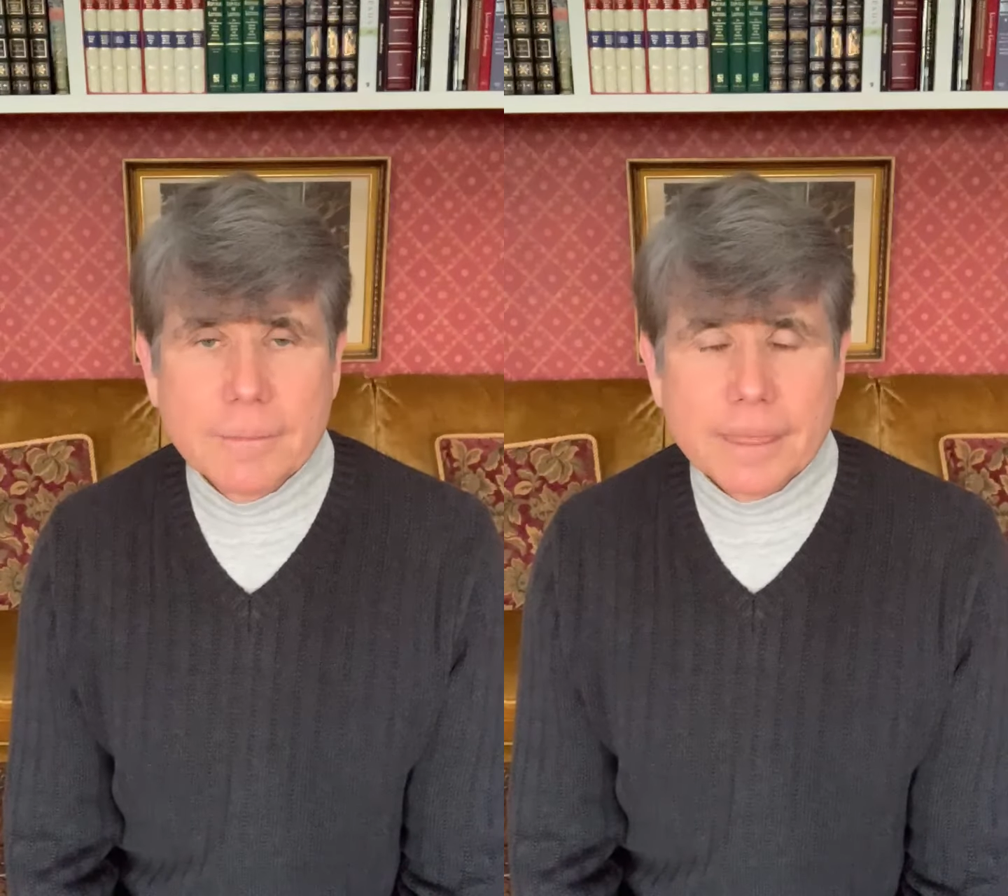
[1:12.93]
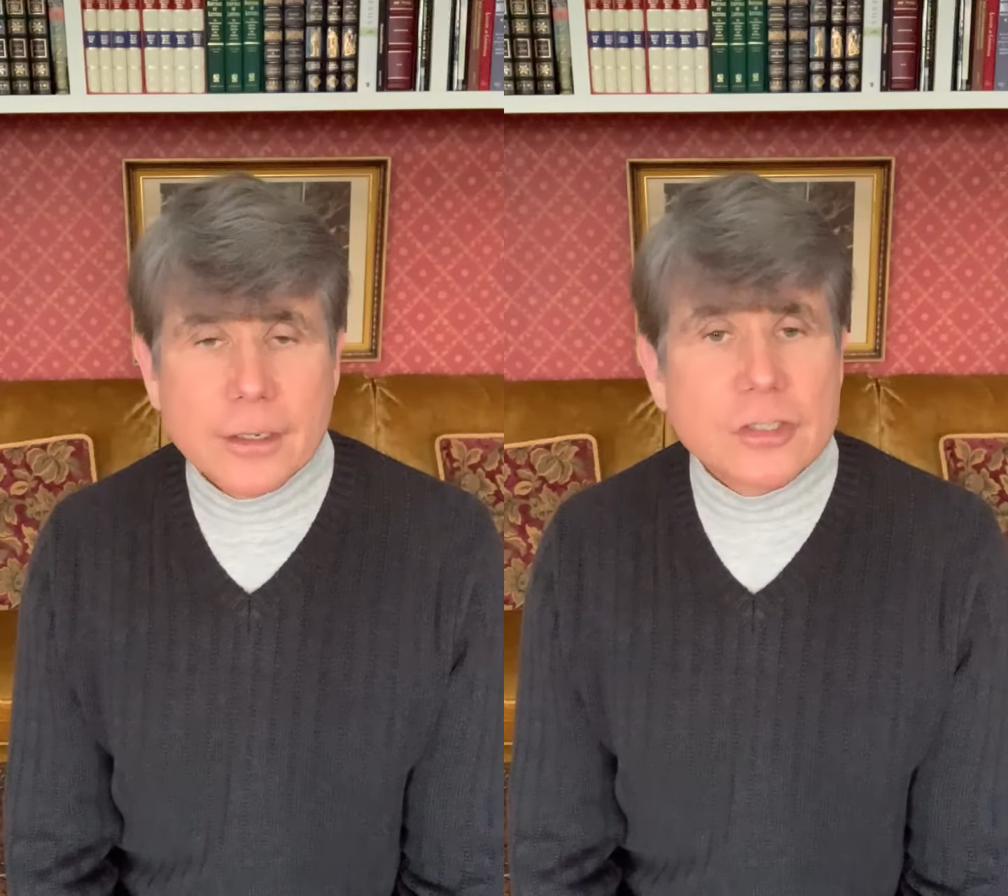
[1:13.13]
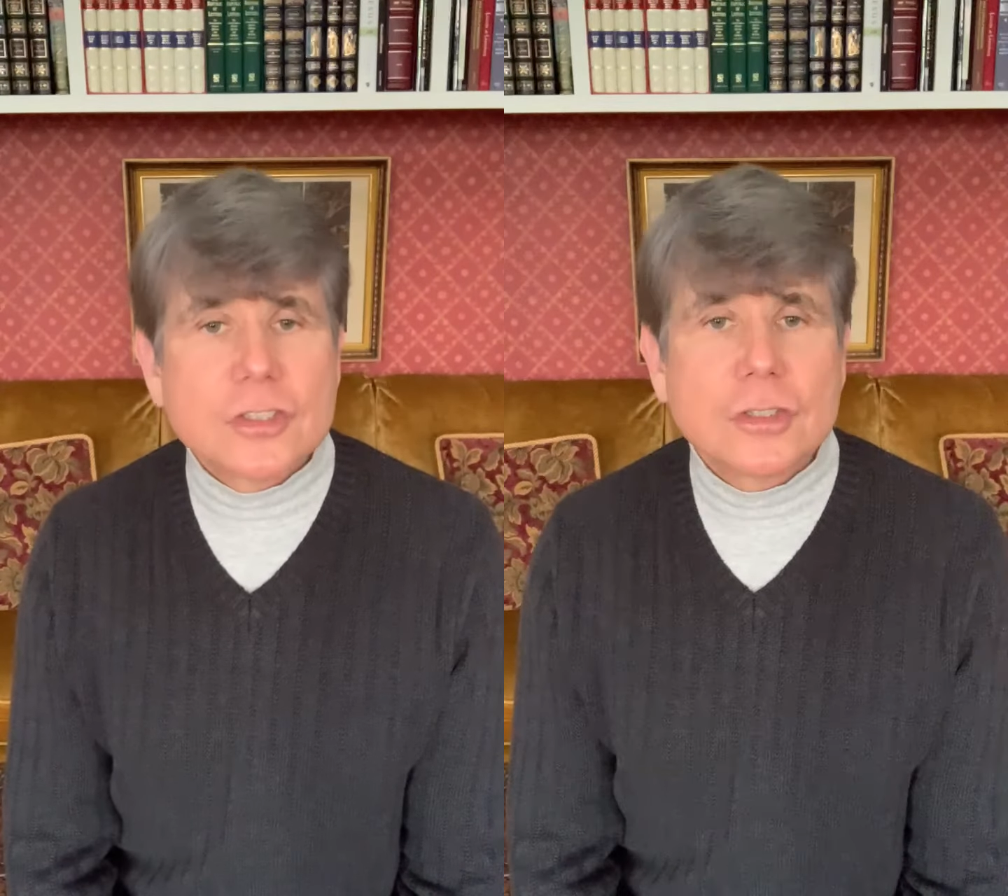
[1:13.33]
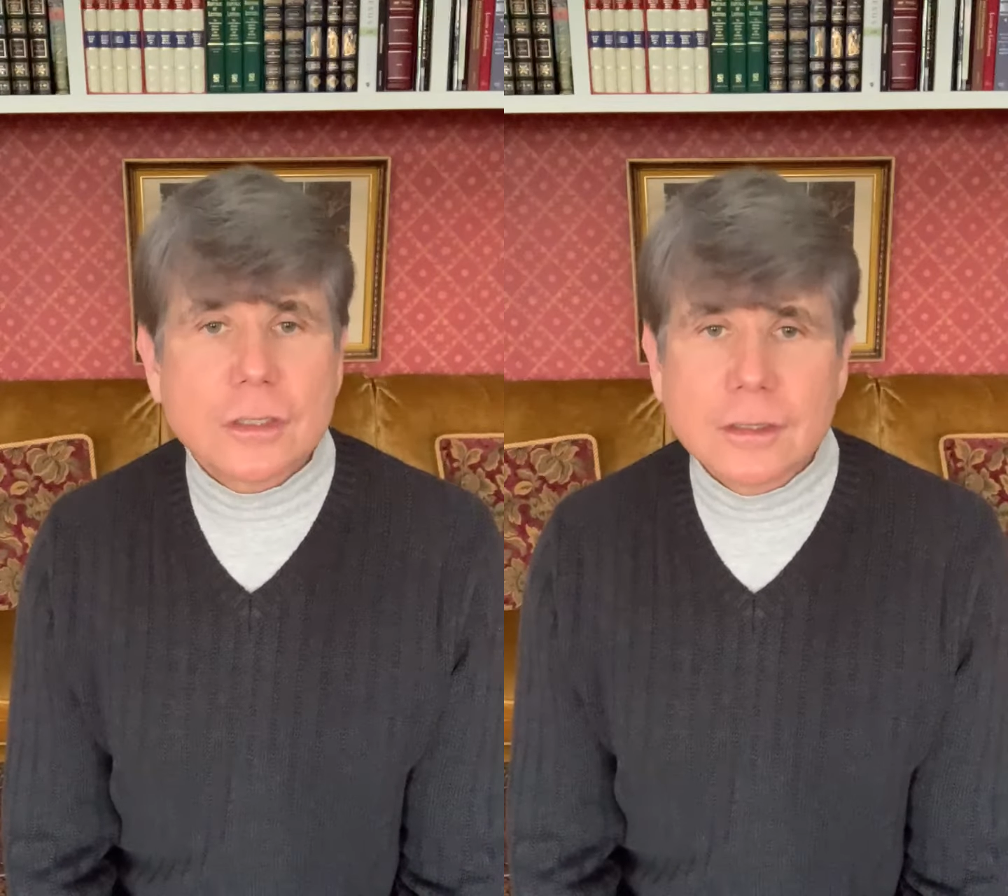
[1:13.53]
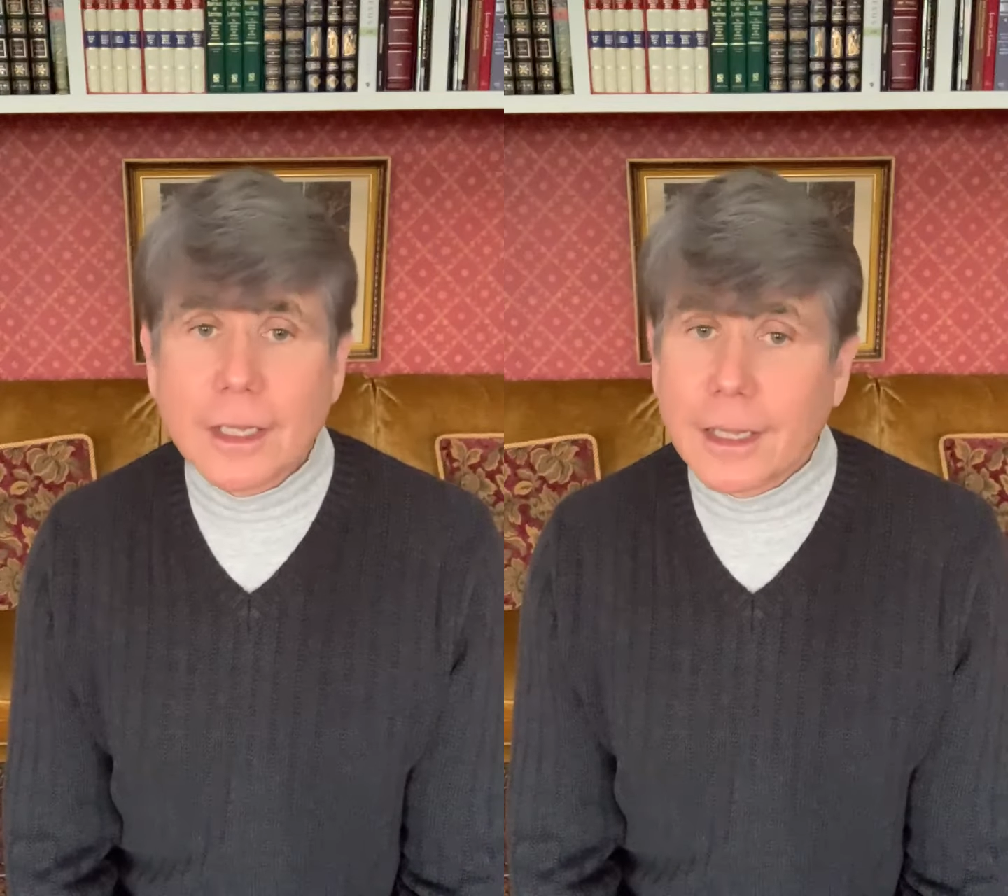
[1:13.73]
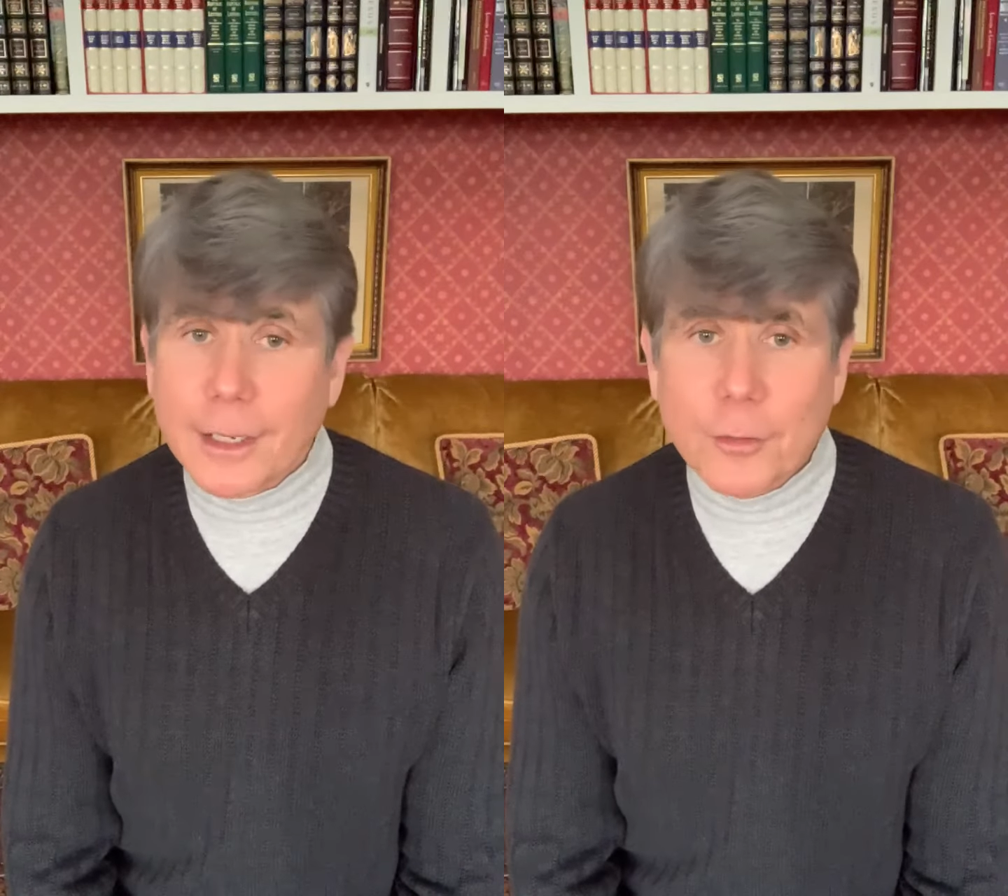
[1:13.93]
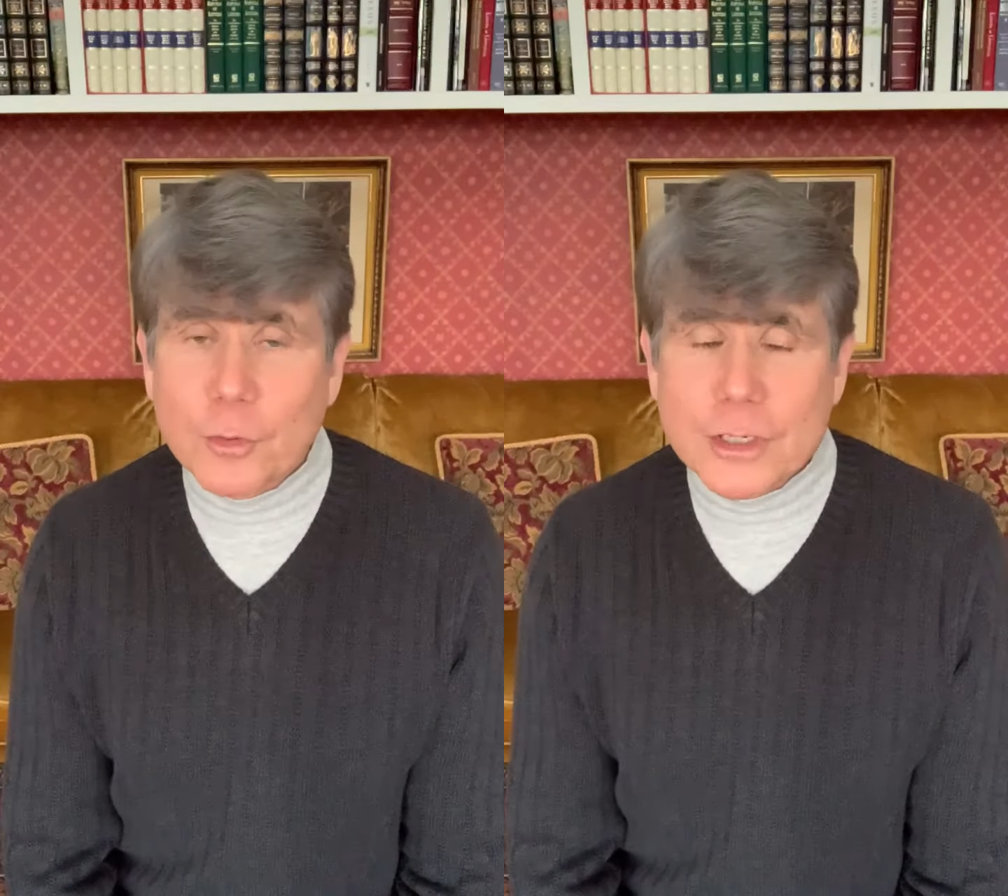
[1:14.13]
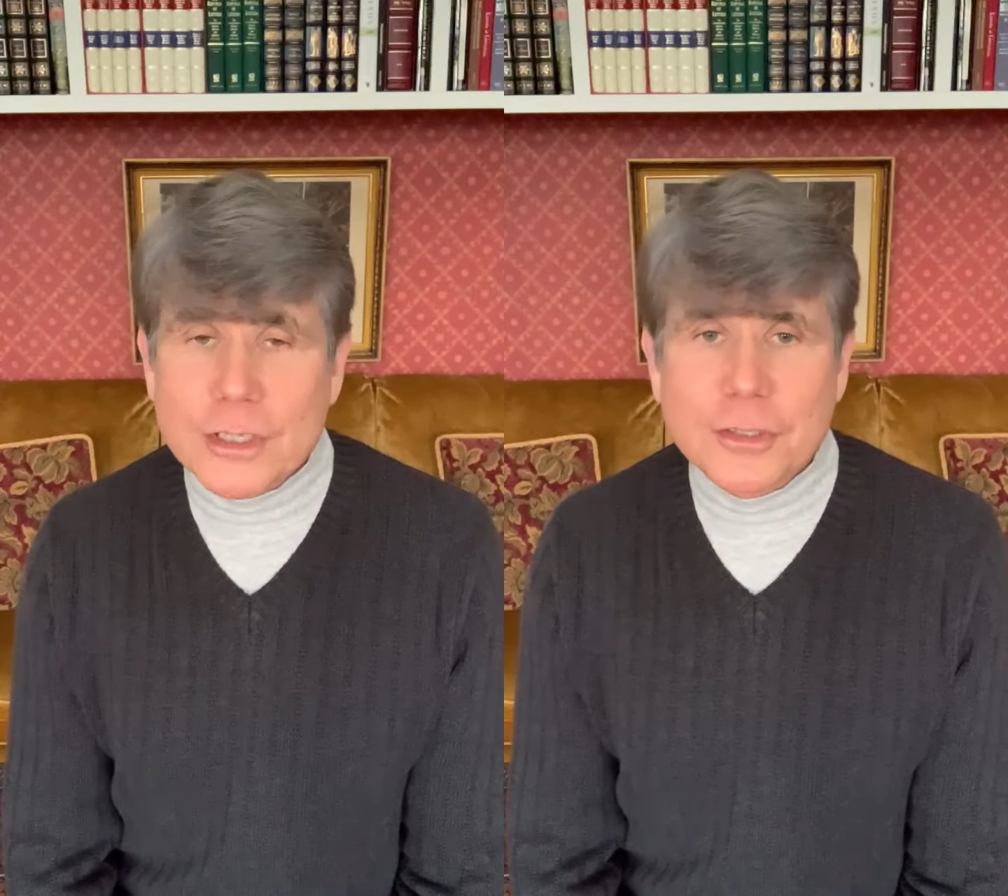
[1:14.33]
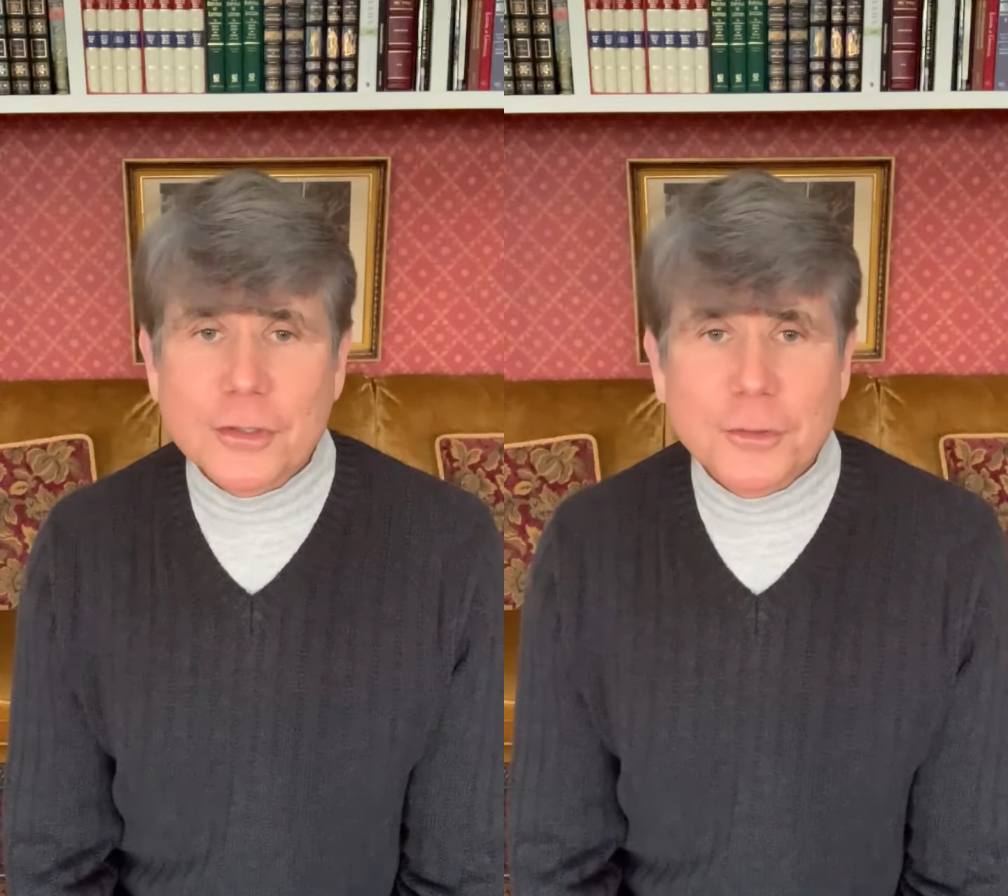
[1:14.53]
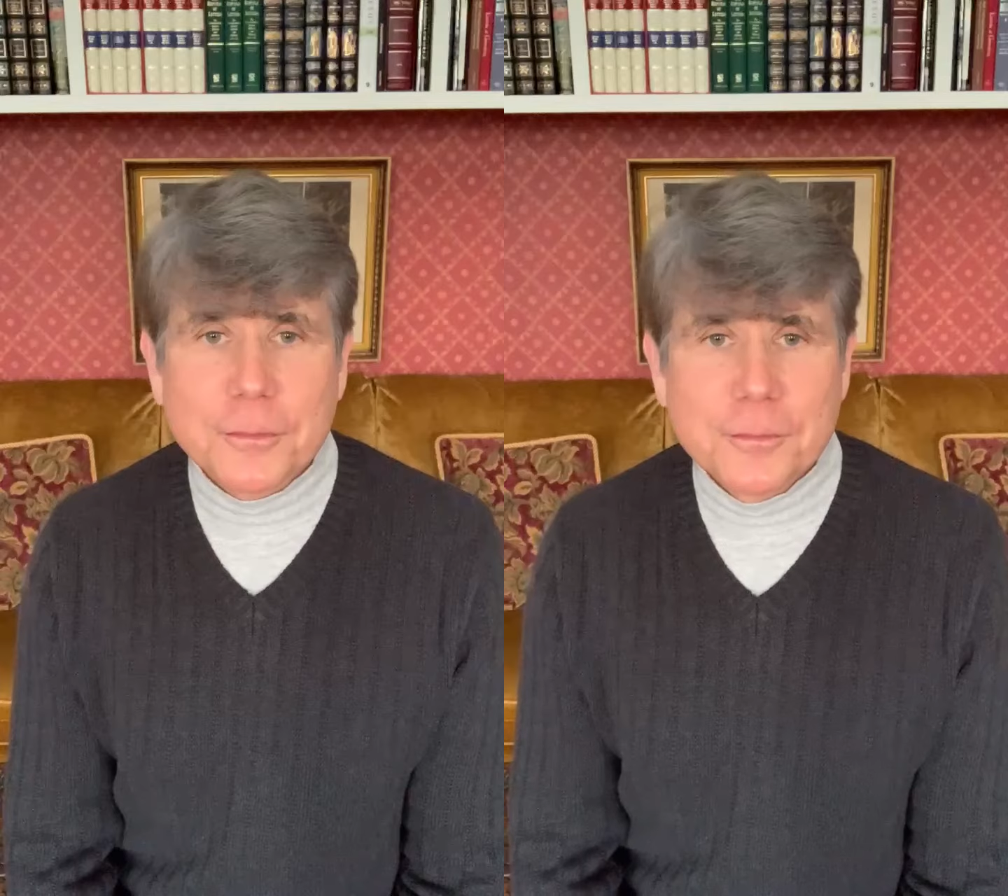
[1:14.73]
There's still a lot of work to
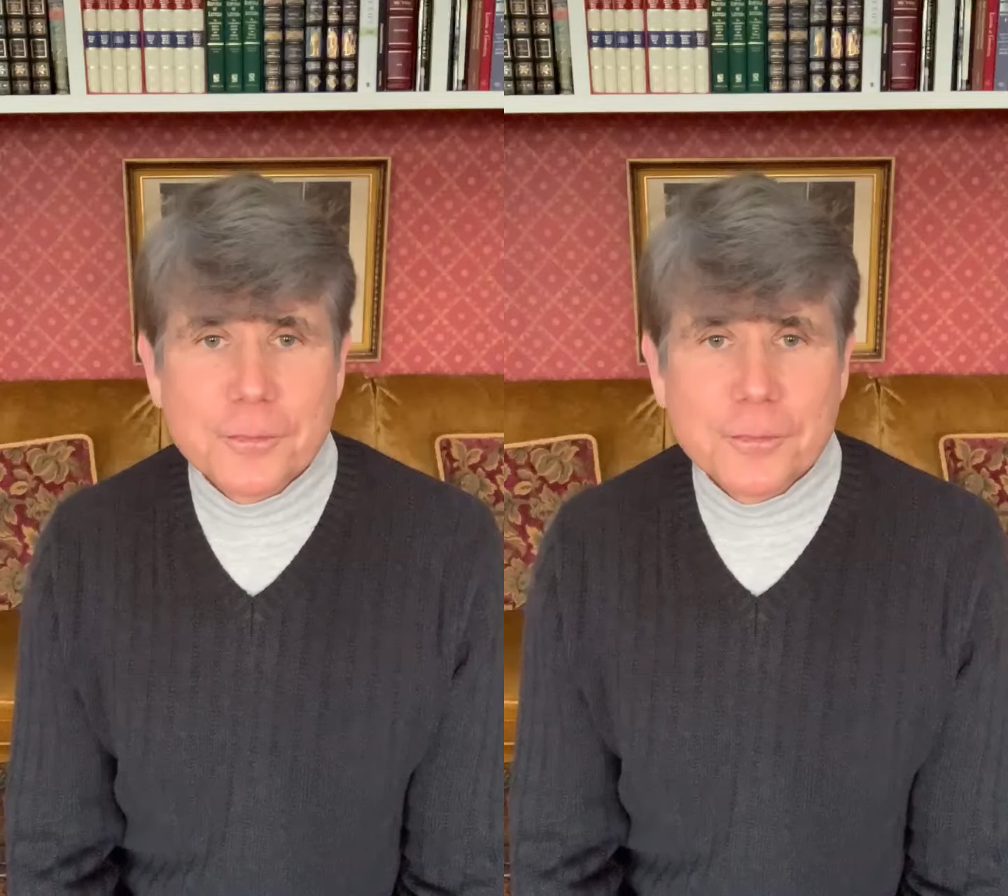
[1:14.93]
do,